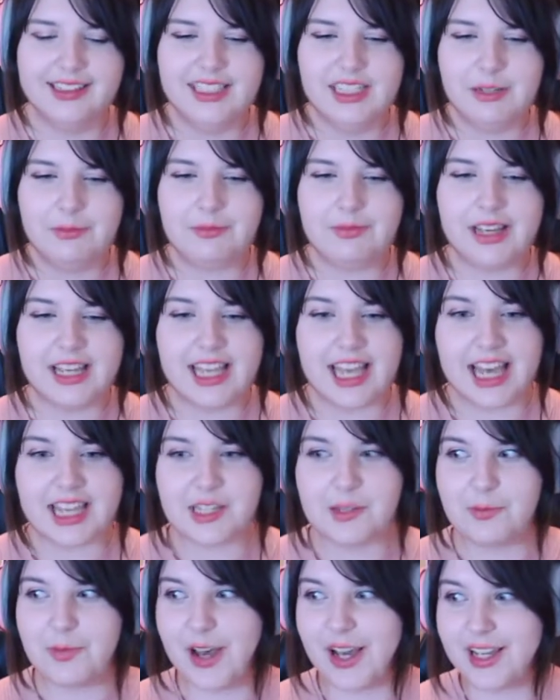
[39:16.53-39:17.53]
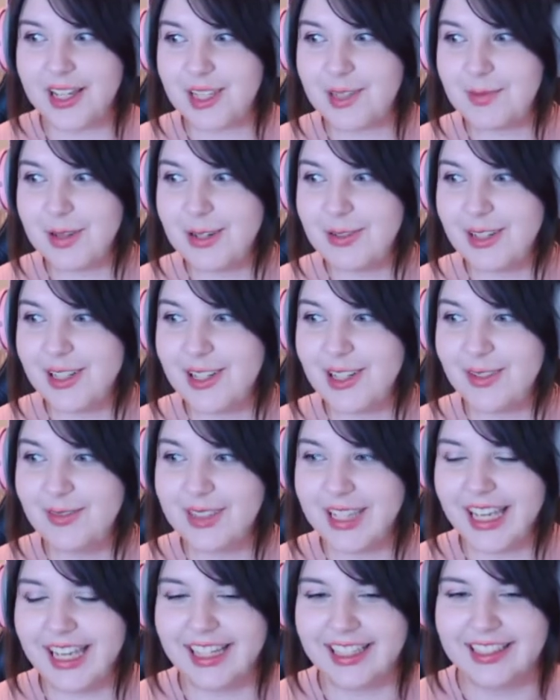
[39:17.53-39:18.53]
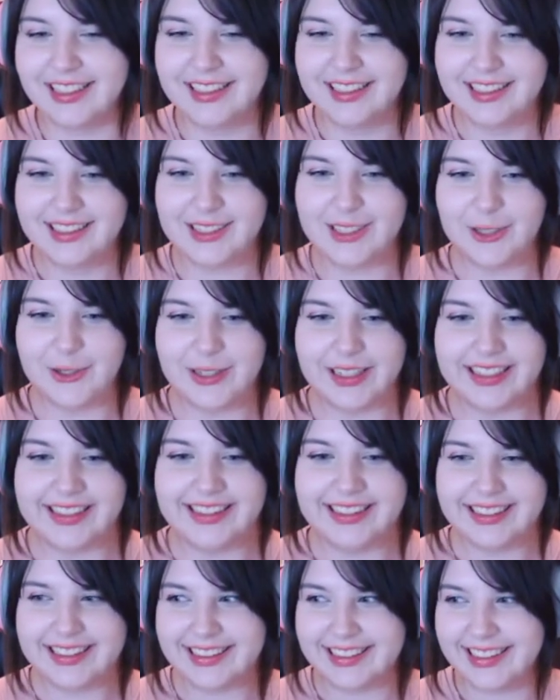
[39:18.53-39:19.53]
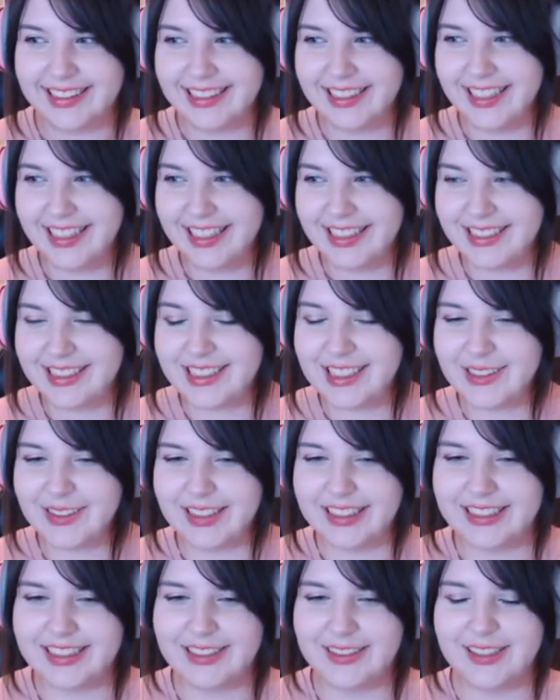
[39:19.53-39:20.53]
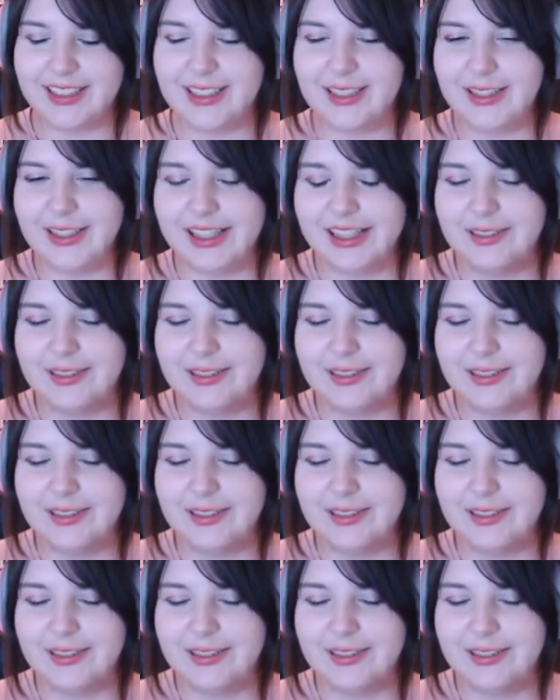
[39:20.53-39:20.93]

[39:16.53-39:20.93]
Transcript: the ES Speed Speedrun Jump King. Do it. Do it, do it, do it.